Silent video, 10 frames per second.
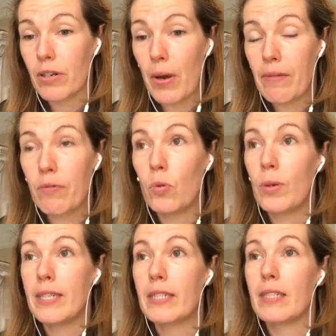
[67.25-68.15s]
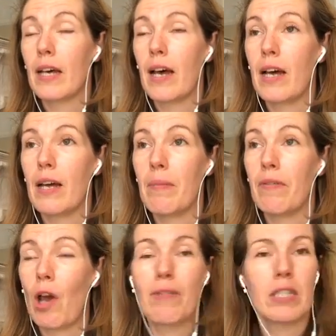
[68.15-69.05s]
going forwards,
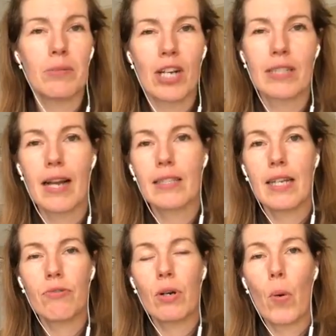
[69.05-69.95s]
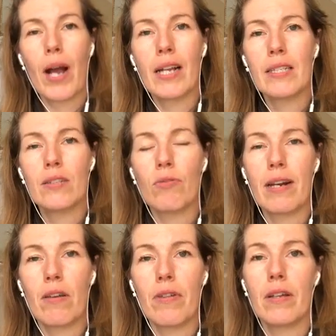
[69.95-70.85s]
if you have subject access requests or
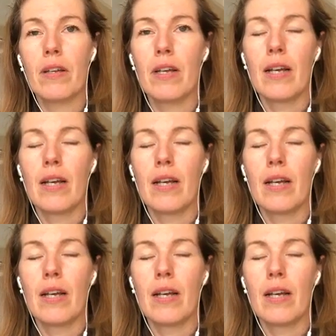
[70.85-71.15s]
any other,